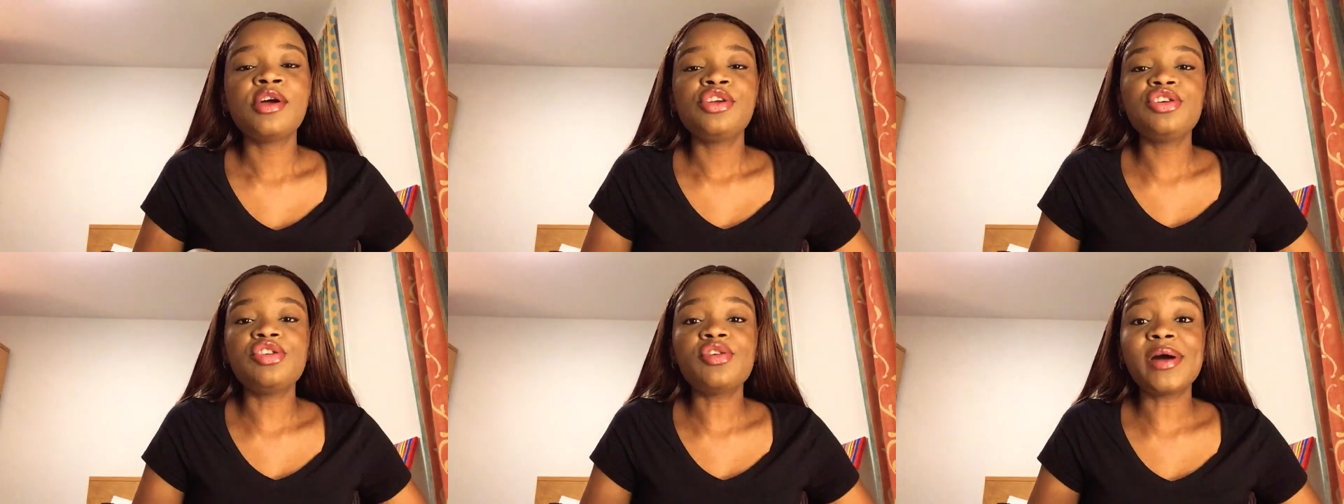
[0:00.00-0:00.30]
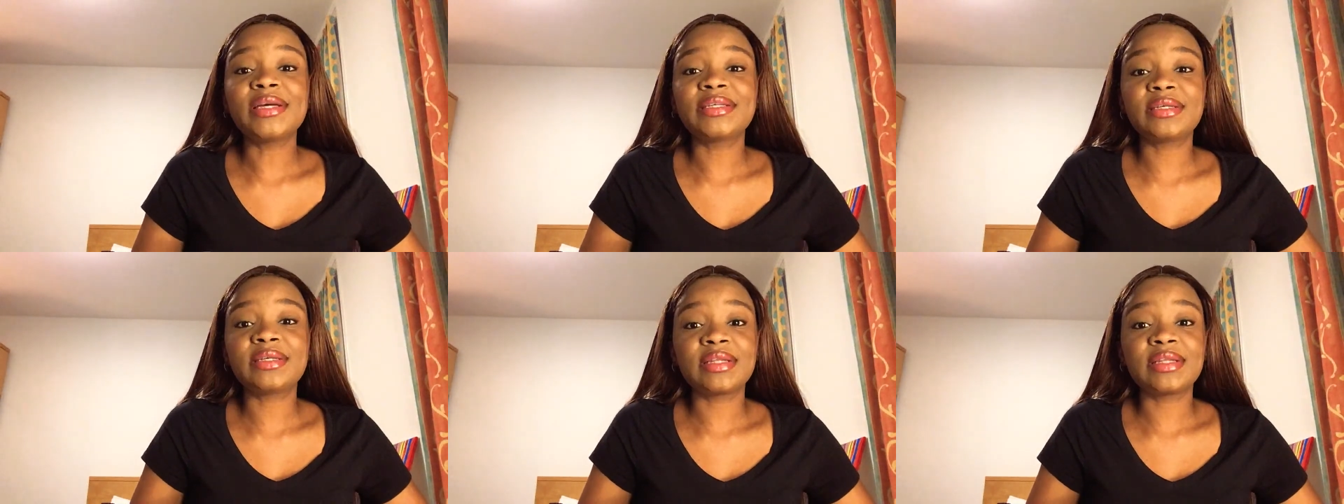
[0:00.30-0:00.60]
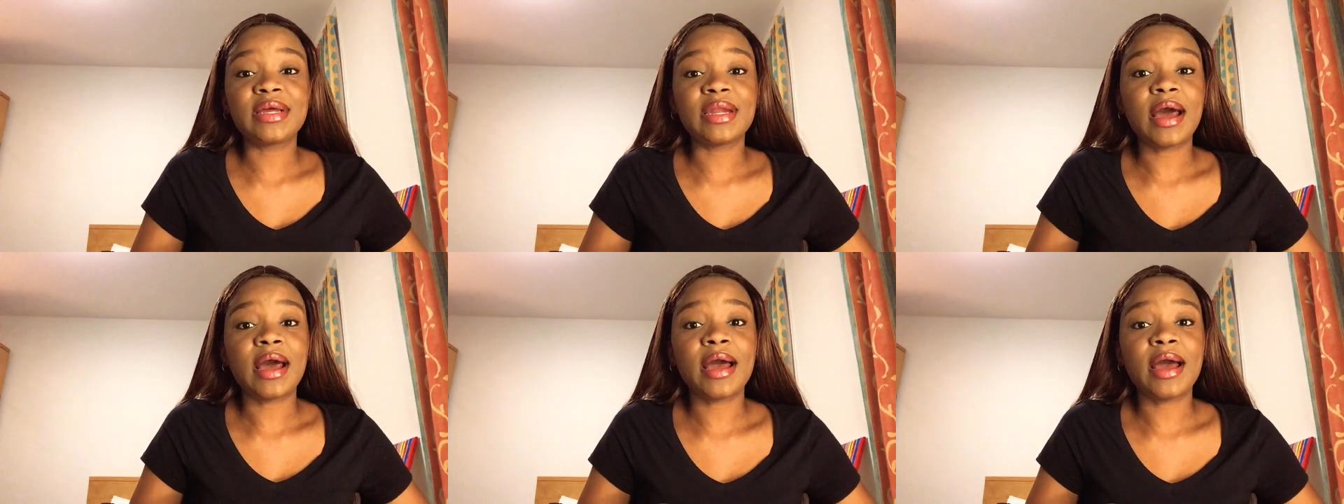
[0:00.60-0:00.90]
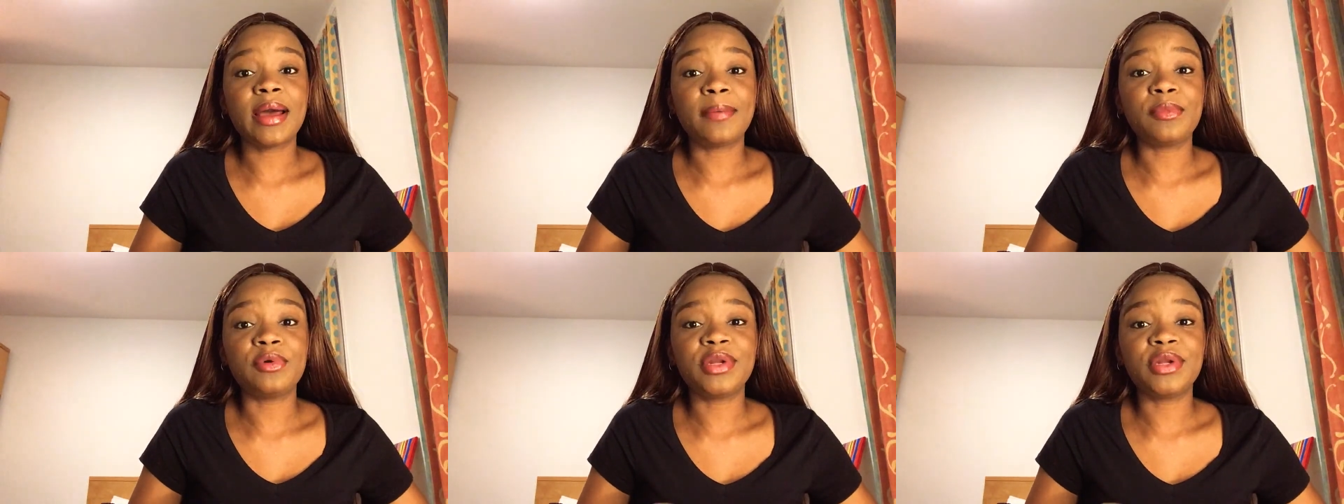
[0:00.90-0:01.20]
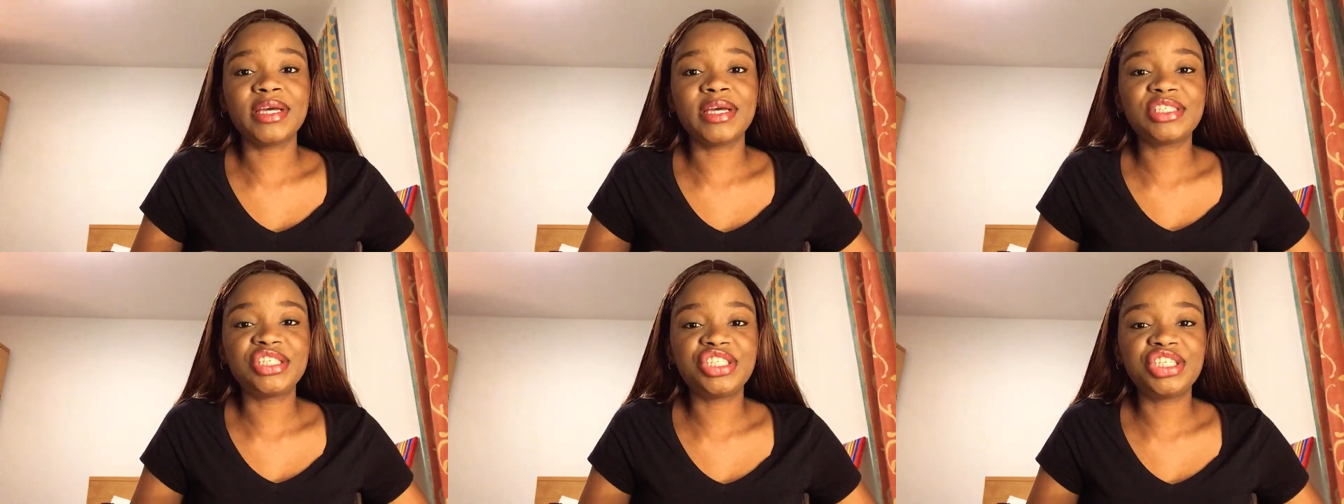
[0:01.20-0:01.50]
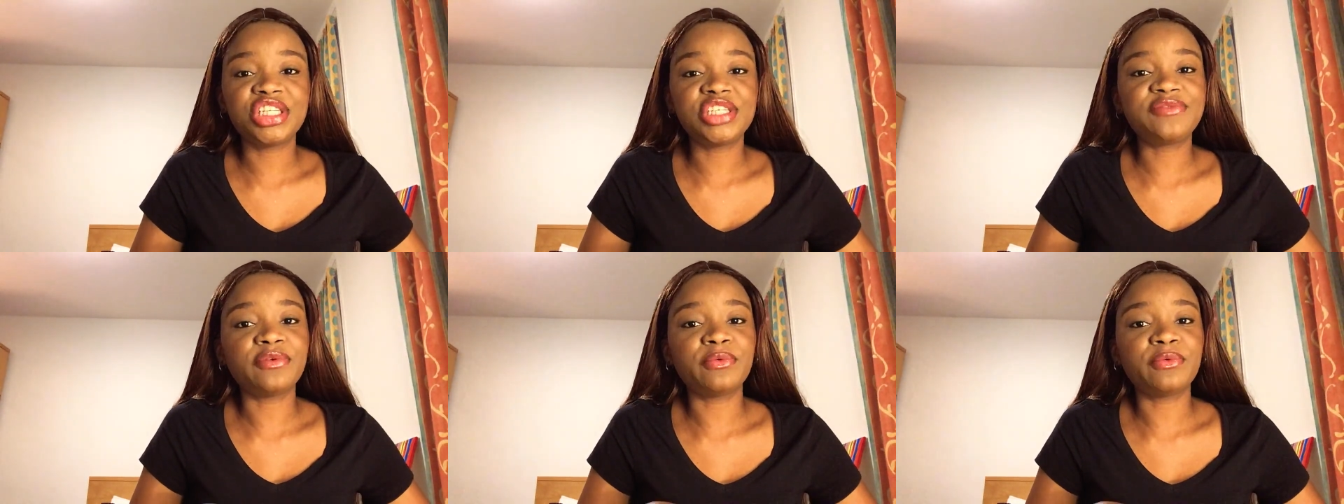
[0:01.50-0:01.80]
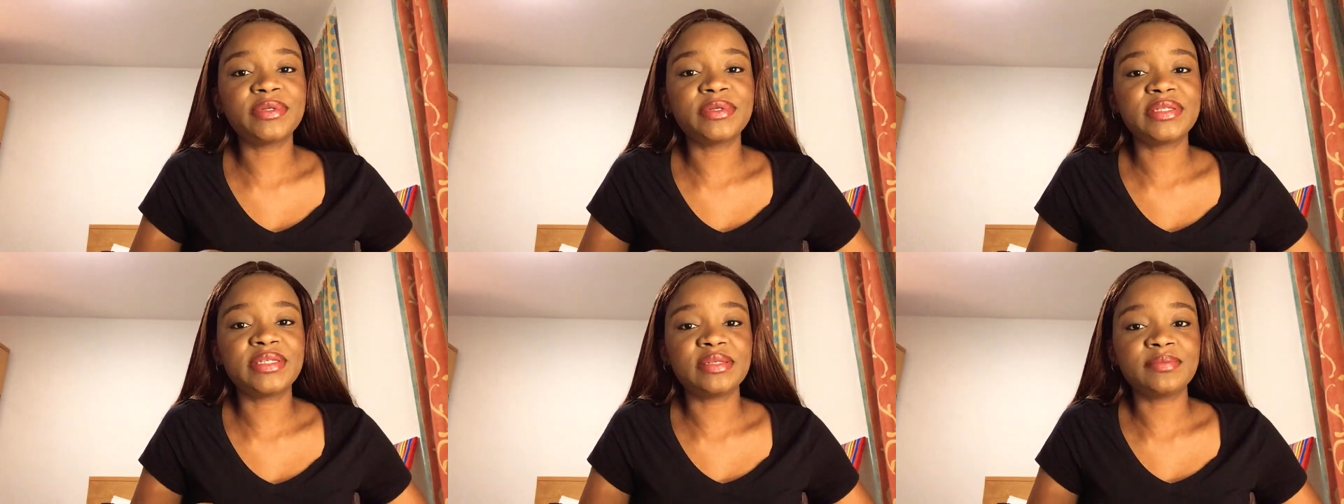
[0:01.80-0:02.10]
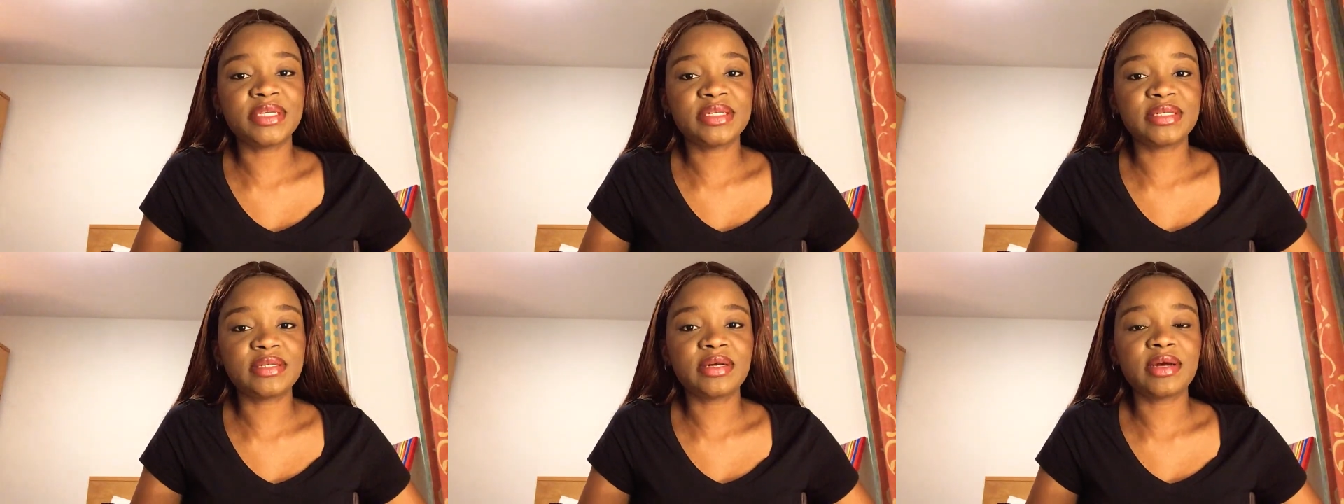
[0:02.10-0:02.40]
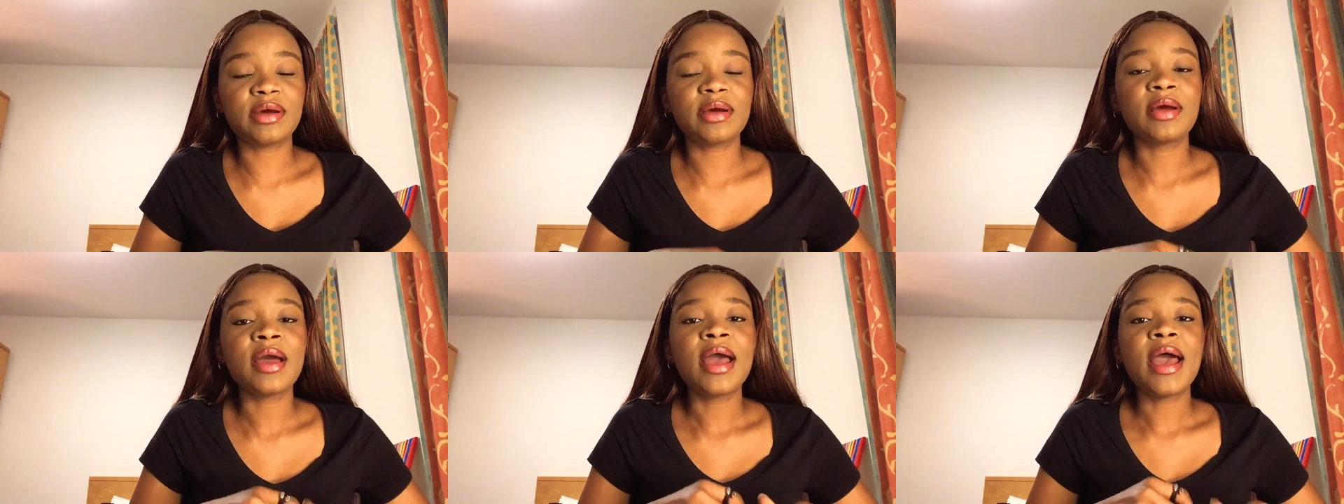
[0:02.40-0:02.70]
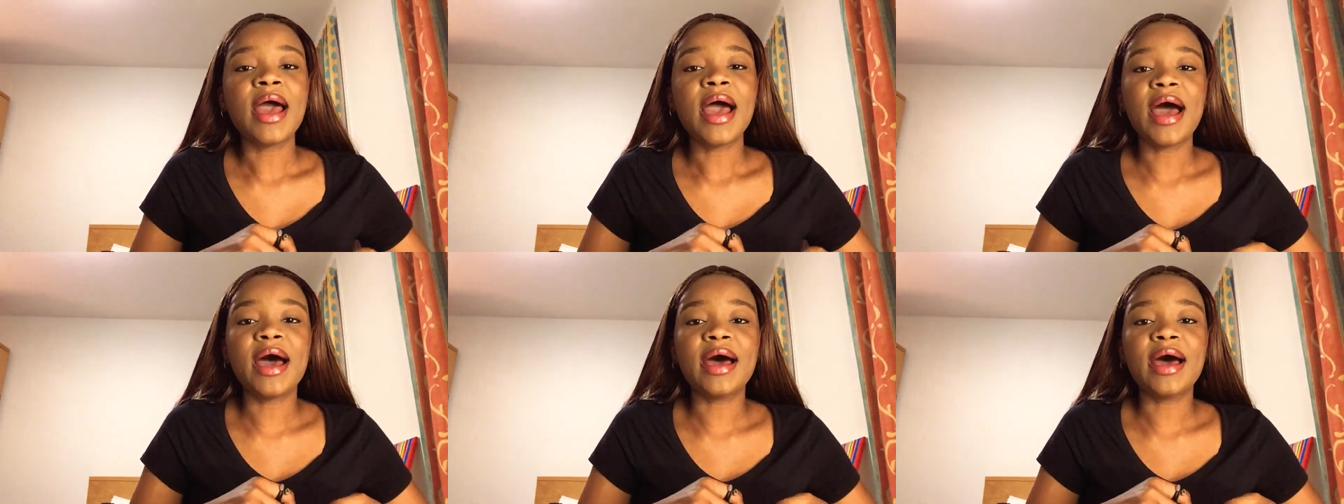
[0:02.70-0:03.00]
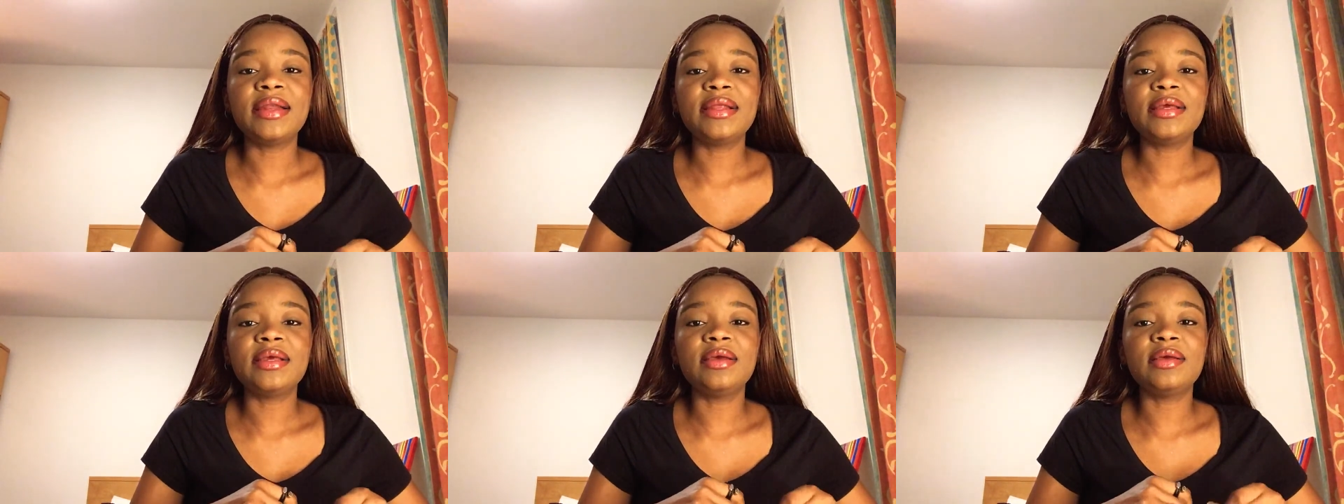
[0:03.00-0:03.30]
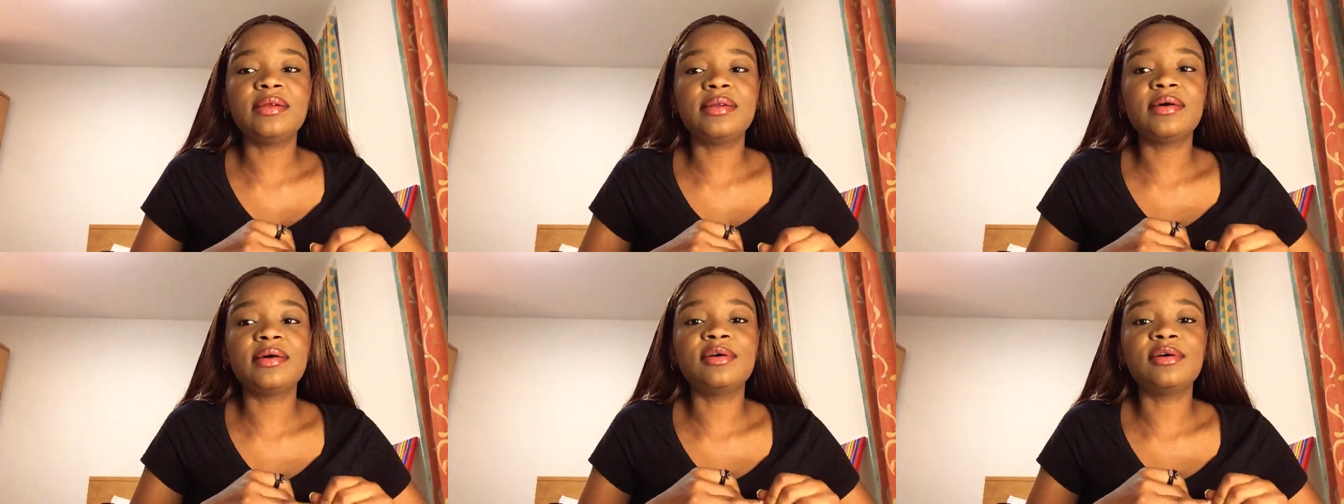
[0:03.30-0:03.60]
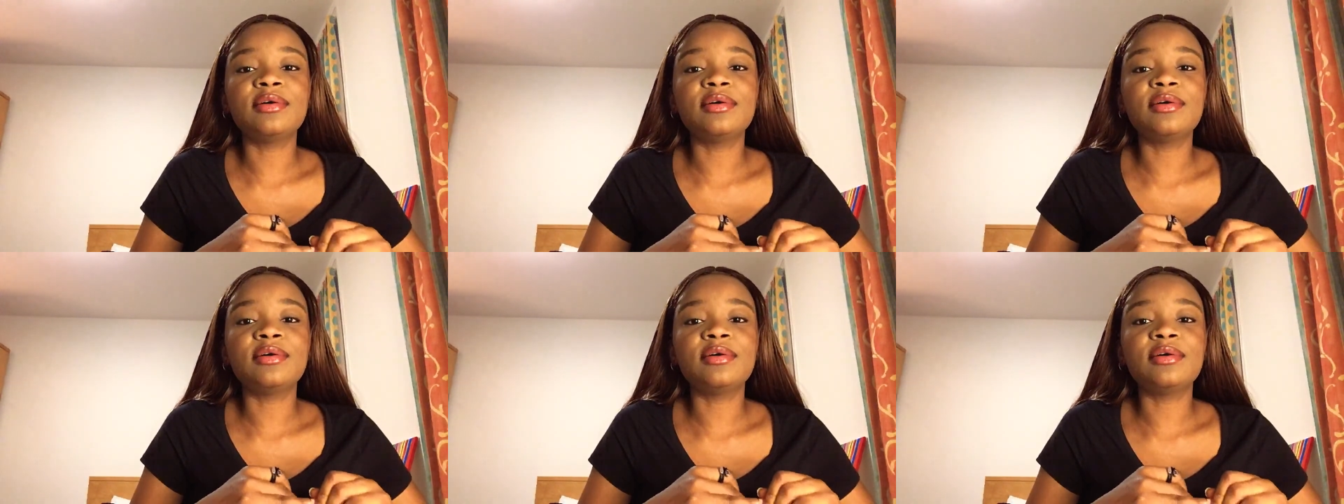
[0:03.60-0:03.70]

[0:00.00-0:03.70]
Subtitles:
You know, I said that I am on exchange for 1 semester, and in